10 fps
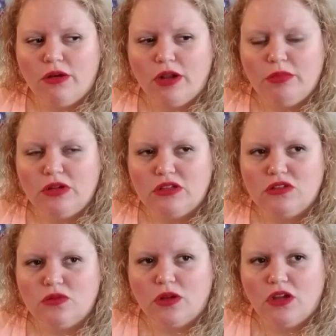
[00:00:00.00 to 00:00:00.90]
would I put in
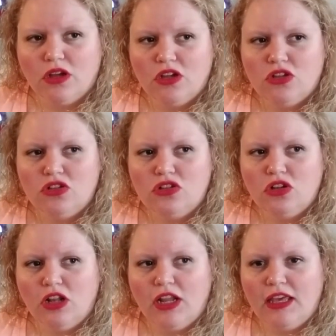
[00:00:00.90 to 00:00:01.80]
sweater?
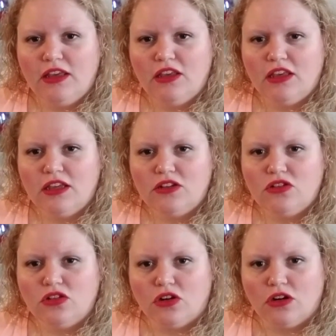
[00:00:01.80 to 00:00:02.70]

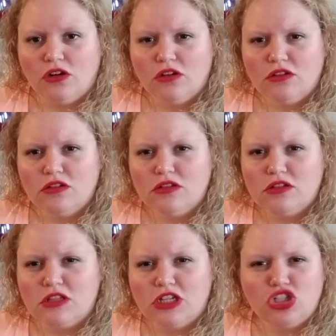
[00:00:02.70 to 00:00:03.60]
Schlinketer.
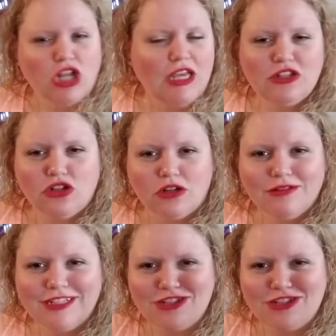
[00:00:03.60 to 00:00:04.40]
Schlinketer. It's a